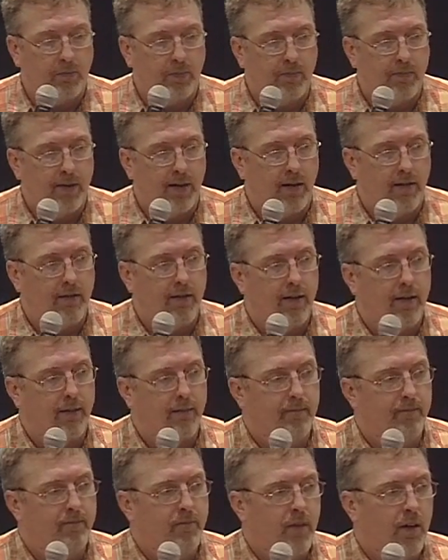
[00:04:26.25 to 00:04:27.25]
prepare
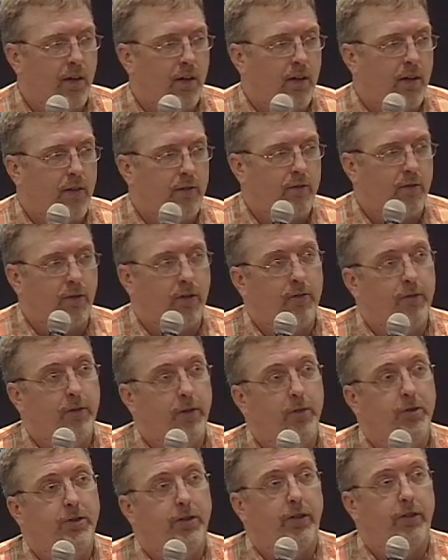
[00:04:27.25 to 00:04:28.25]
them for the
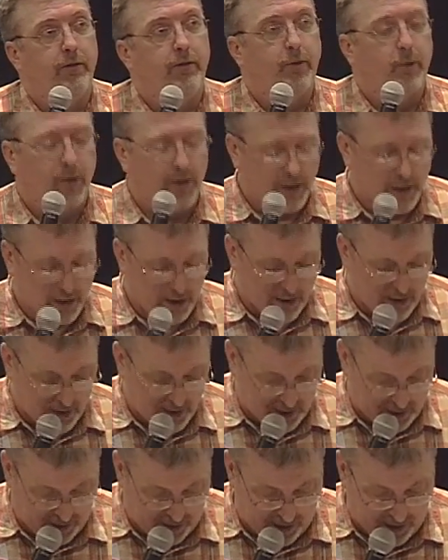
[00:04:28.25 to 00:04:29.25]
future in 40
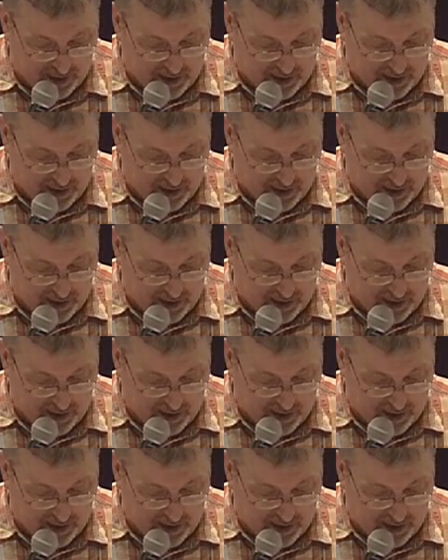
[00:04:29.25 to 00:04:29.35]
years